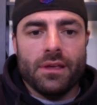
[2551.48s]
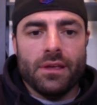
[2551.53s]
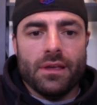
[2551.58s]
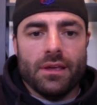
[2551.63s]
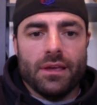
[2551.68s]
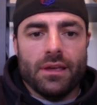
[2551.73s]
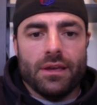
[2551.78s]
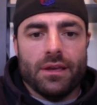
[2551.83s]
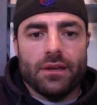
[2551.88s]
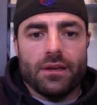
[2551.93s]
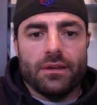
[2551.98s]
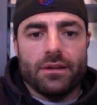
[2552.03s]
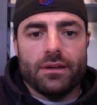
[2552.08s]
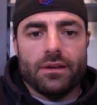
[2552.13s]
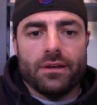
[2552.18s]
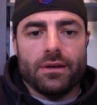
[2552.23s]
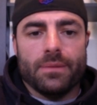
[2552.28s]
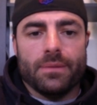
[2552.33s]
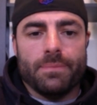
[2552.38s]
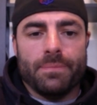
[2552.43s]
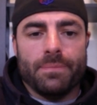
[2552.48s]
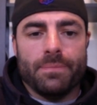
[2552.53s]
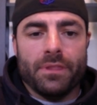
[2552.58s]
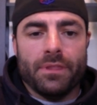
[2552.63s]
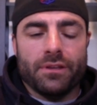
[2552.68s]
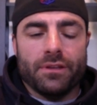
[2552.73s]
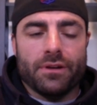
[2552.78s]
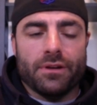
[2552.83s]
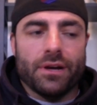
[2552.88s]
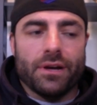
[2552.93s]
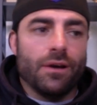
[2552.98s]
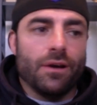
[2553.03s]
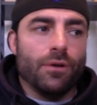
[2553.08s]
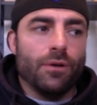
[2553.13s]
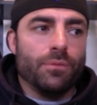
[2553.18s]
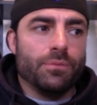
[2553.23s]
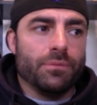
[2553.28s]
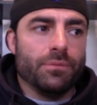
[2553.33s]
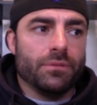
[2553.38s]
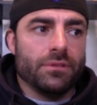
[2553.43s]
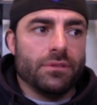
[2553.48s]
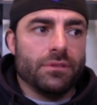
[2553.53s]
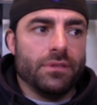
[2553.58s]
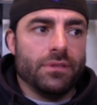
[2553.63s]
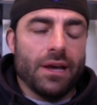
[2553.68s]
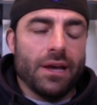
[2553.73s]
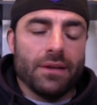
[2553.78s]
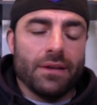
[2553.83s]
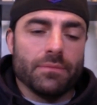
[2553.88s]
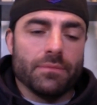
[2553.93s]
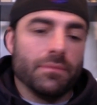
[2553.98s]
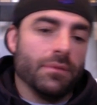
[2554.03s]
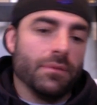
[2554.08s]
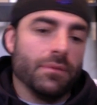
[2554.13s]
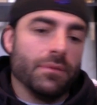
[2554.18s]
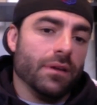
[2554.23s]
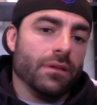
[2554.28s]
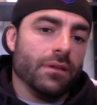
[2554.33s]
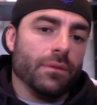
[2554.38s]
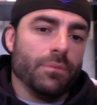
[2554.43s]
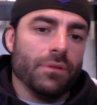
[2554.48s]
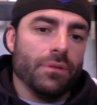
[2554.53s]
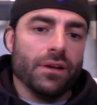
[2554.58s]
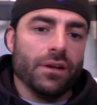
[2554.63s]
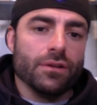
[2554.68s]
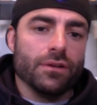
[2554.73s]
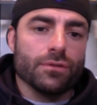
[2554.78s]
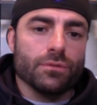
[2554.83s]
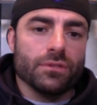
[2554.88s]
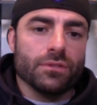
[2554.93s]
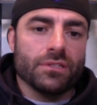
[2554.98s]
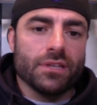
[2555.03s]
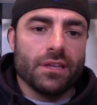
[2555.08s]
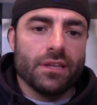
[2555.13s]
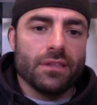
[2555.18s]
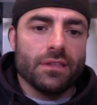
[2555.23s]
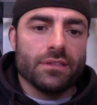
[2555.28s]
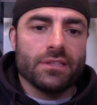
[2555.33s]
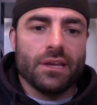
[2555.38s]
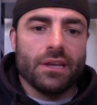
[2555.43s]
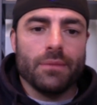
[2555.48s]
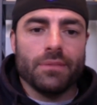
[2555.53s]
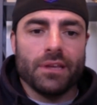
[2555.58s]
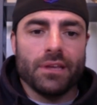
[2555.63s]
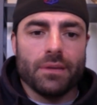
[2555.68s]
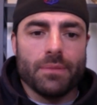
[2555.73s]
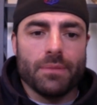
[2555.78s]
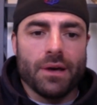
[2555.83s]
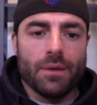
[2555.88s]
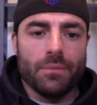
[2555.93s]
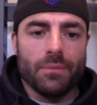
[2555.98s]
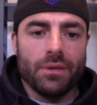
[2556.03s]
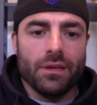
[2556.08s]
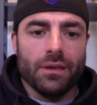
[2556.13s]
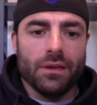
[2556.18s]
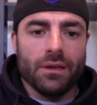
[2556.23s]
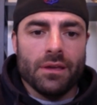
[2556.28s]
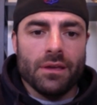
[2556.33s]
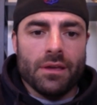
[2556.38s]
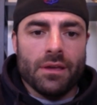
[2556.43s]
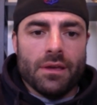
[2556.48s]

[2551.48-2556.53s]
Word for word: and um, you know i hope that other players would say the same thing about me